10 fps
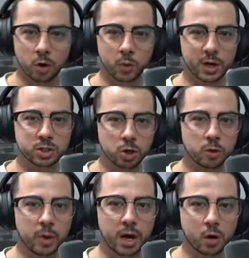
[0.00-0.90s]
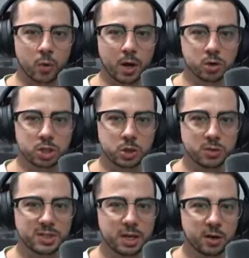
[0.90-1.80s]
When I turned back around, she
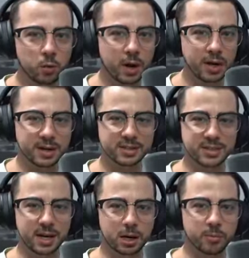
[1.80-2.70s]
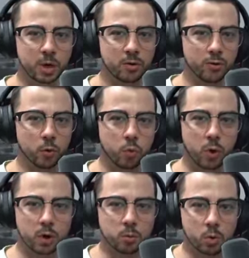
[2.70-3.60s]
was getting ready to set up for
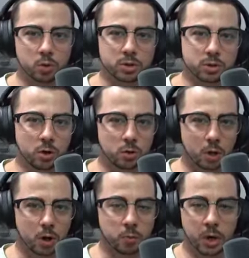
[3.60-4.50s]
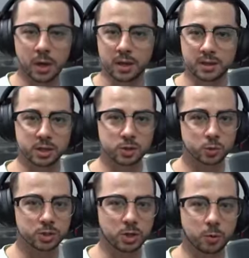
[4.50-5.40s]
one more snow globe. This
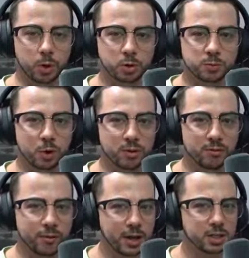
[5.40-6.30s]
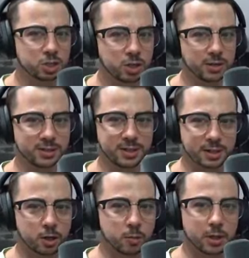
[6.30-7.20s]
was going to postpone the fight just a
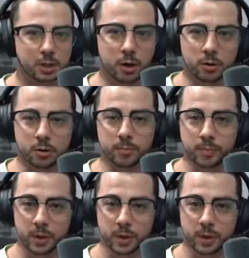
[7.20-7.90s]
little bit longer.